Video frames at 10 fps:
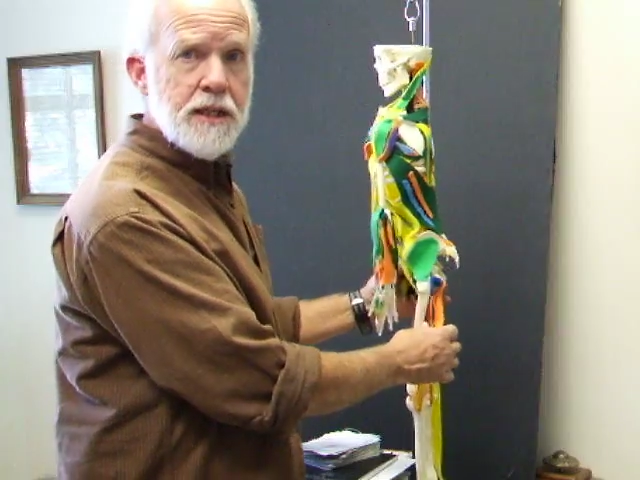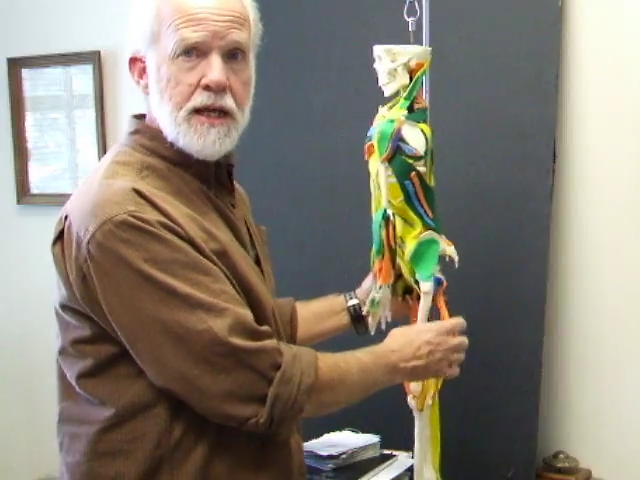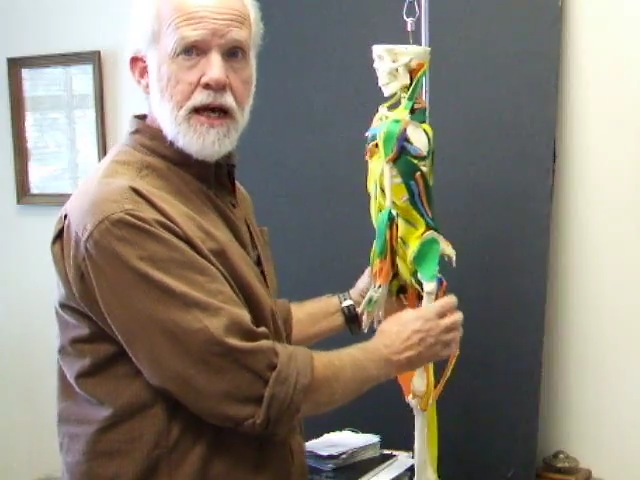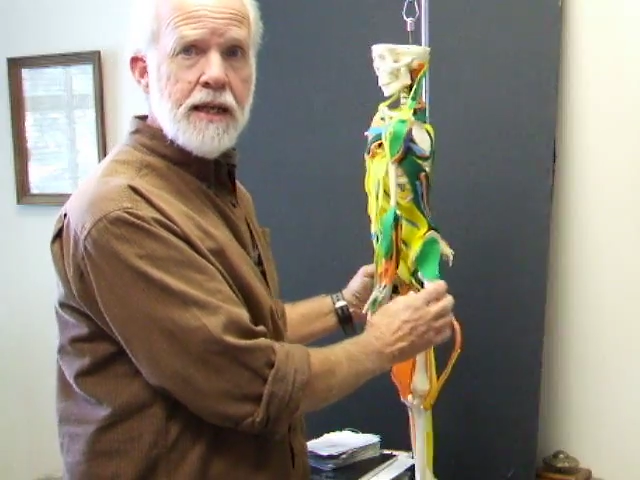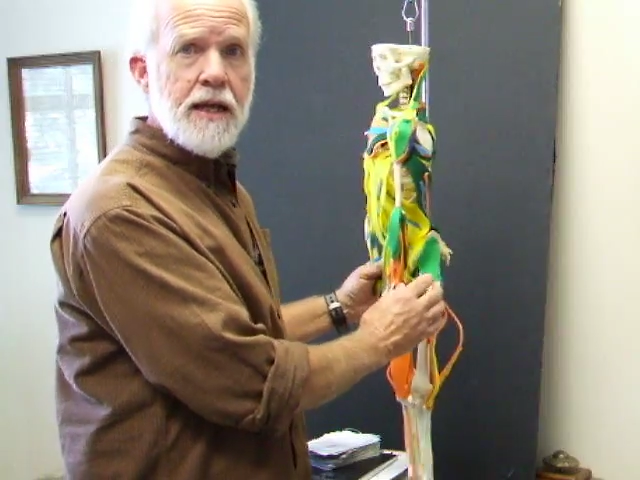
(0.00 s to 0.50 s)
to
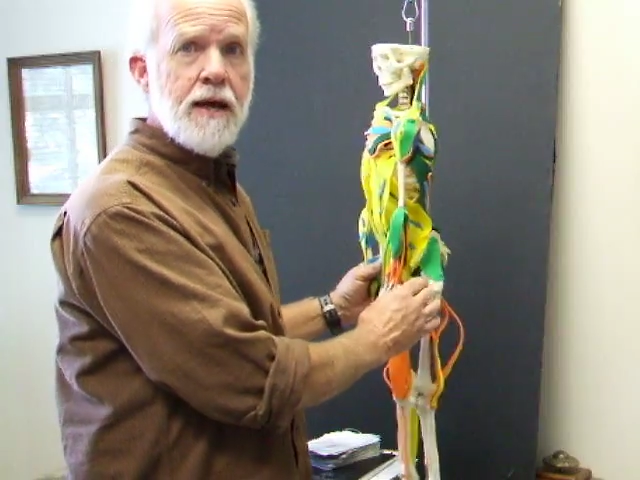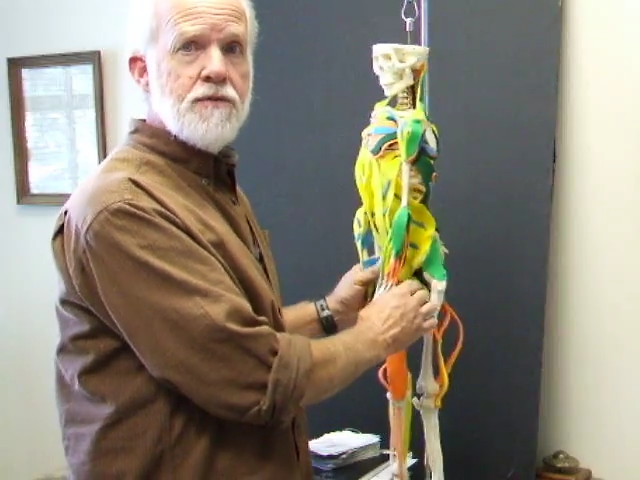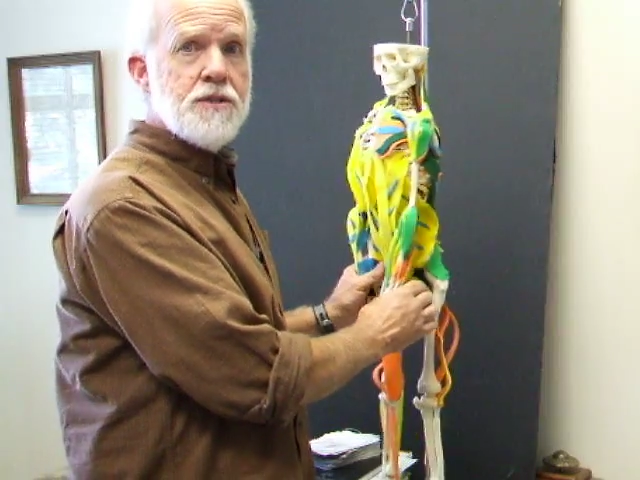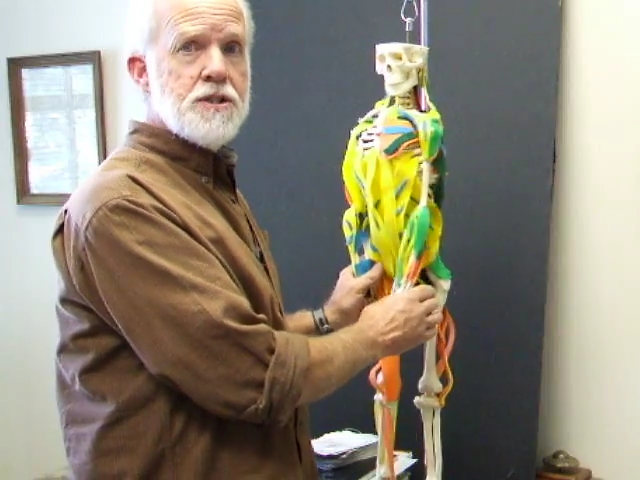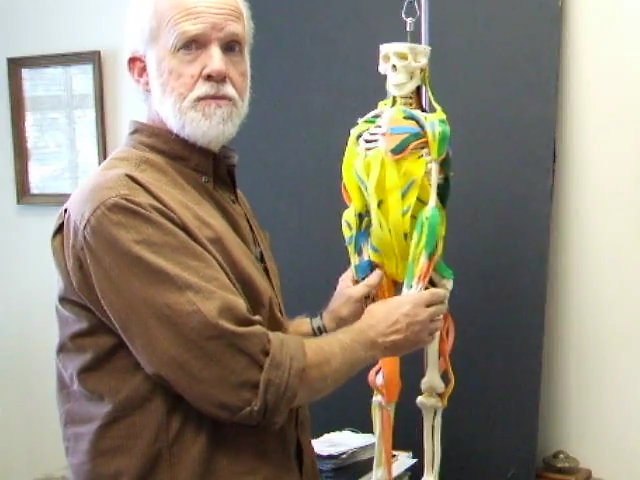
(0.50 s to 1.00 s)
that and
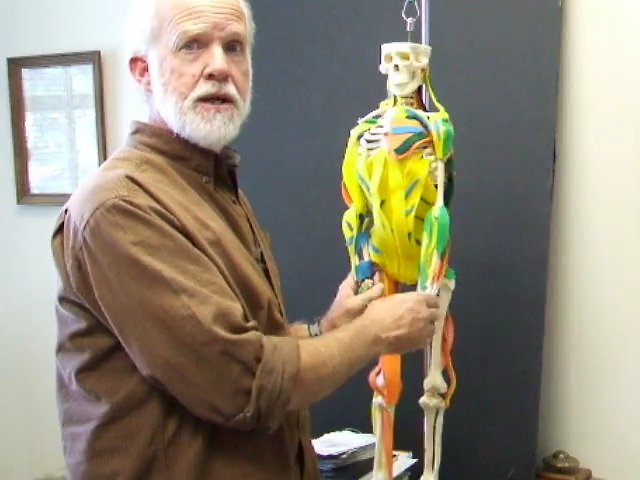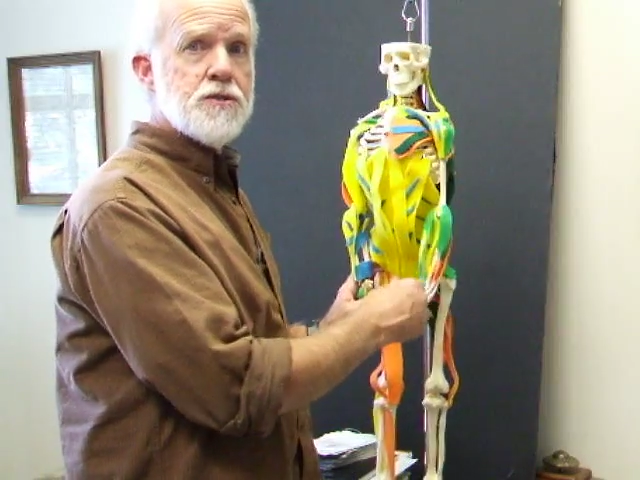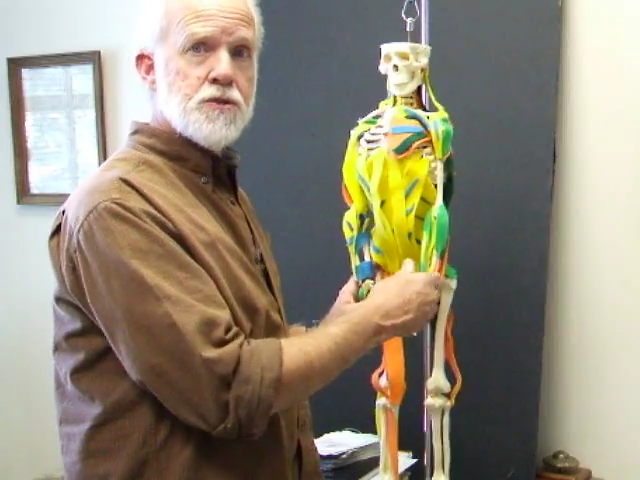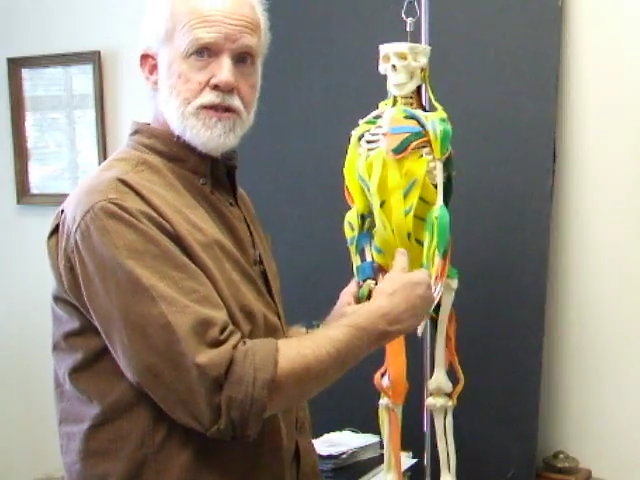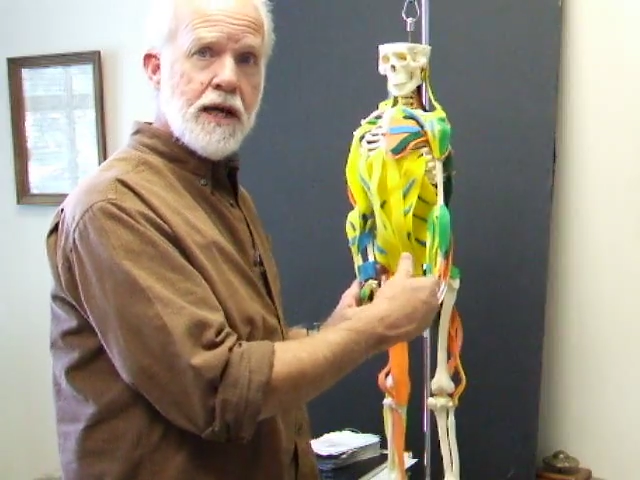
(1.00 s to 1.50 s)
having some
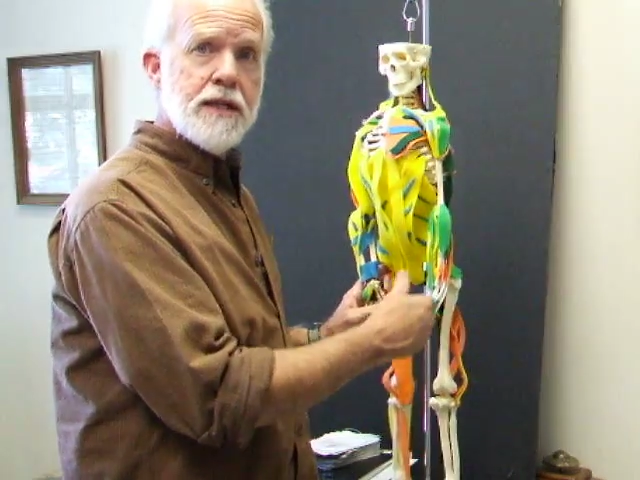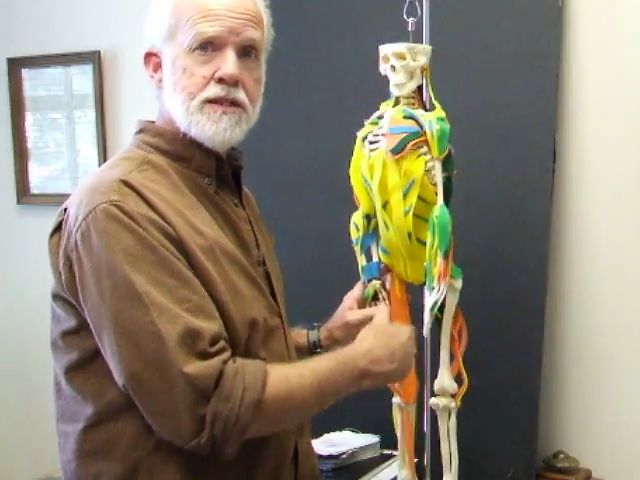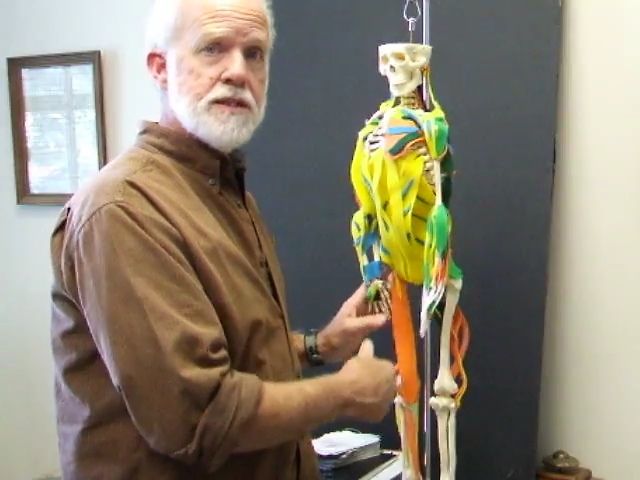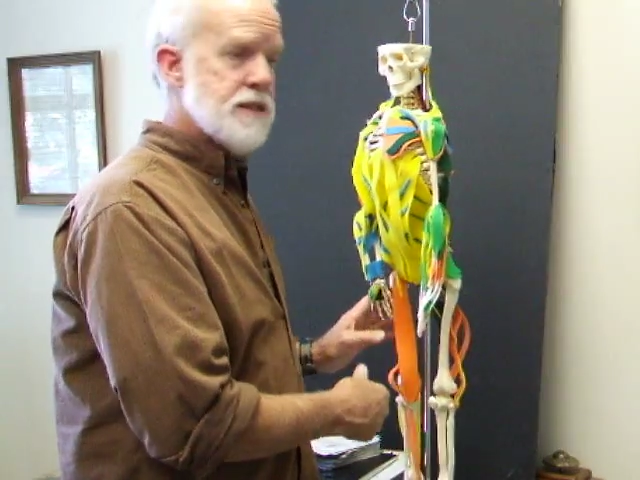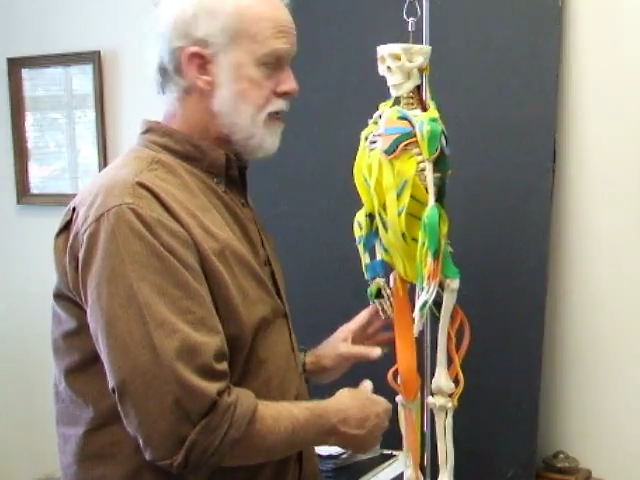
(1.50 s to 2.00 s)
exercises,